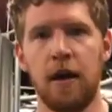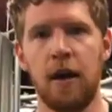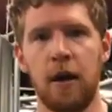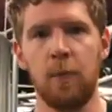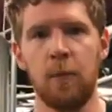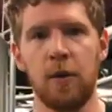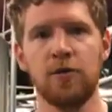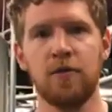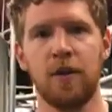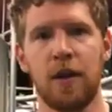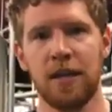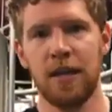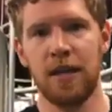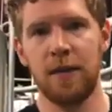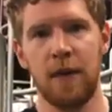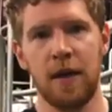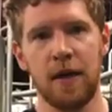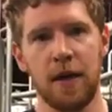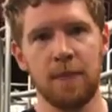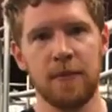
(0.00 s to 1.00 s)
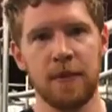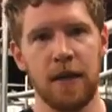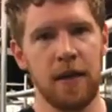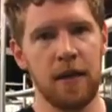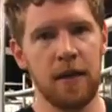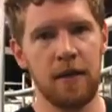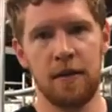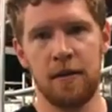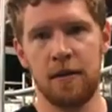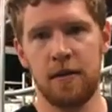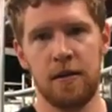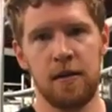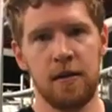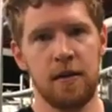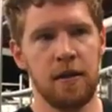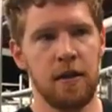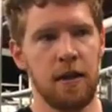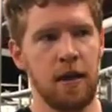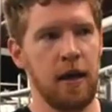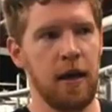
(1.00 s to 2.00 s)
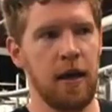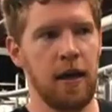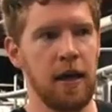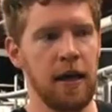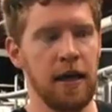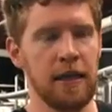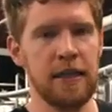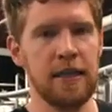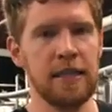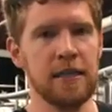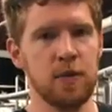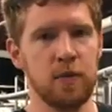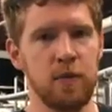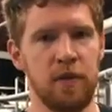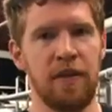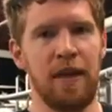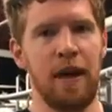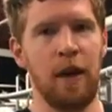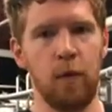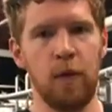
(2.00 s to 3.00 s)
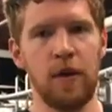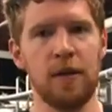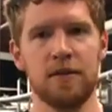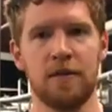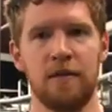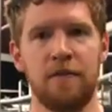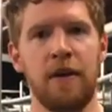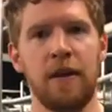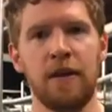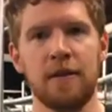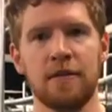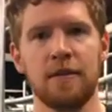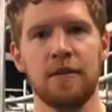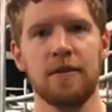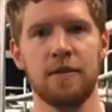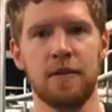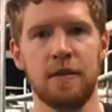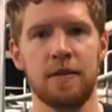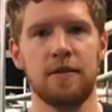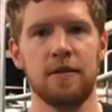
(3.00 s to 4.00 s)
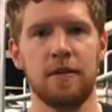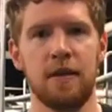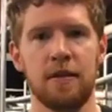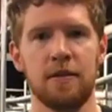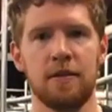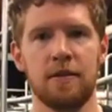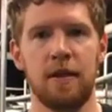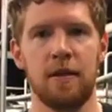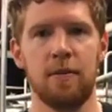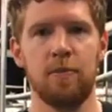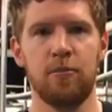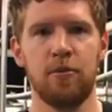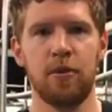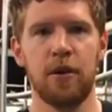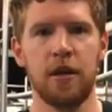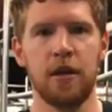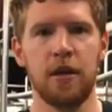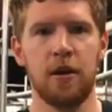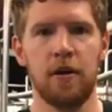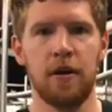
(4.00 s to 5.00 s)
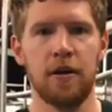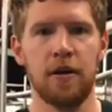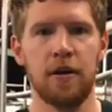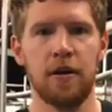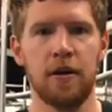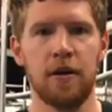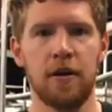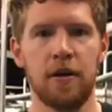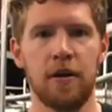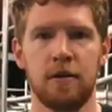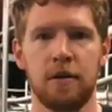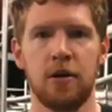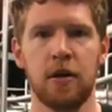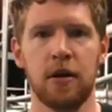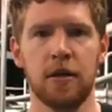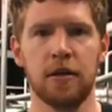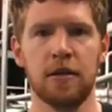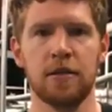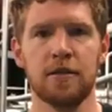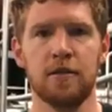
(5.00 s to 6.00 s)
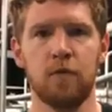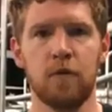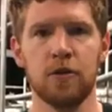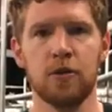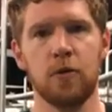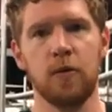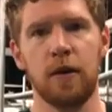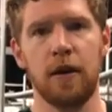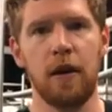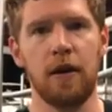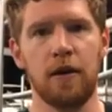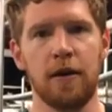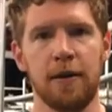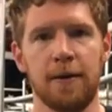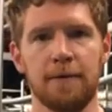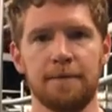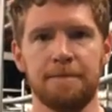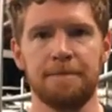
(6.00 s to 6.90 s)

We try to keep that updated, at least with that week's events. It's a pretty current list of what's going on here.